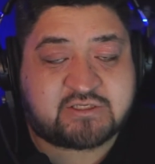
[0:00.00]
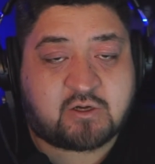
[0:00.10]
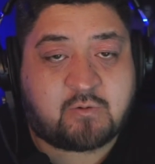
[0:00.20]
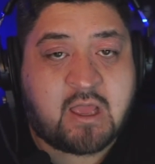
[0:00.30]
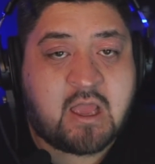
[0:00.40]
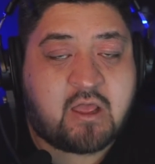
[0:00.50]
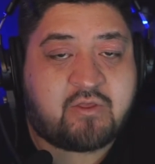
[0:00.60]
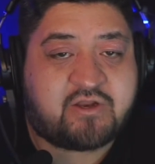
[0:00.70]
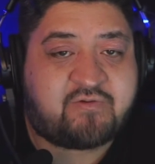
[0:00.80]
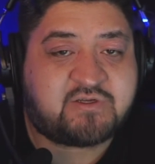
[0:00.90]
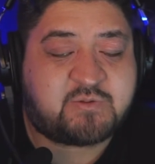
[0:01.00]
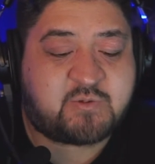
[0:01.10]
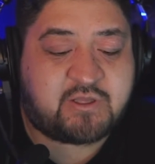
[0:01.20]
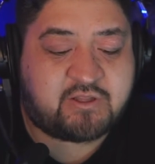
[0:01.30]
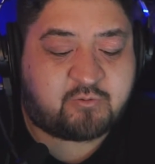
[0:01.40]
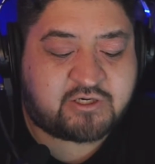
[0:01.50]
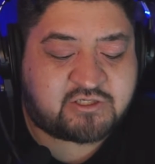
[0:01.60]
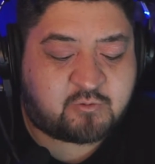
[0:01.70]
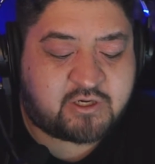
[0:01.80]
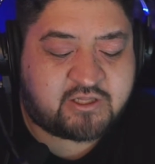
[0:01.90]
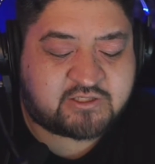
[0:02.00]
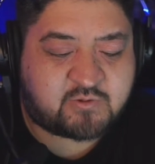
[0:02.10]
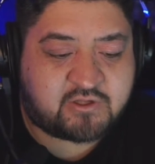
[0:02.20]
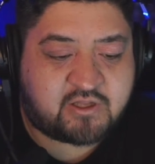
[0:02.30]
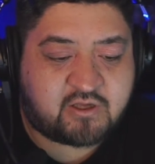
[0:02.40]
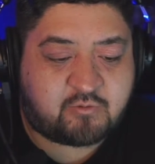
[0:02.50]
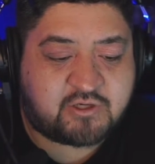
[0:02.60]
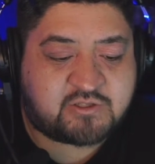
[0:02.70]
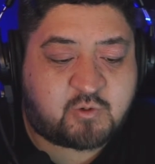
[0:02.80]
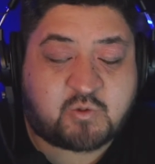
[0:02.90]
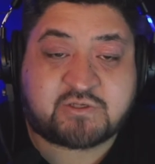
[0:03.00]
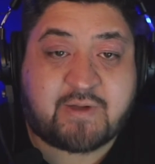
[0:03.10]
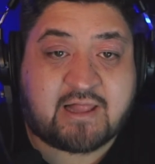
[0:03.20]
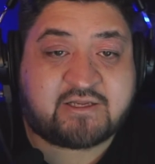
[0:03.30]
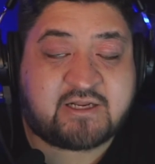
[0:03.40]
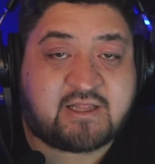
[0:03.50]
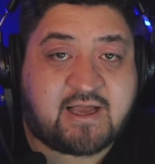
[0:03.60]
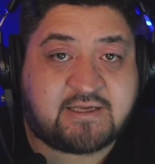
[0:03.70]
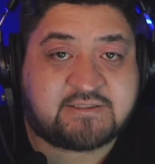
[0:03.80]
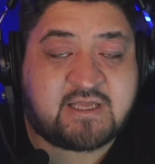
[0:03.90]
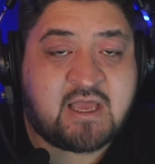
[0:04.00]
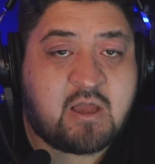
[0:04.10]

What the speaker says: So the difference between the original one and this one, the original one was a Paladin class,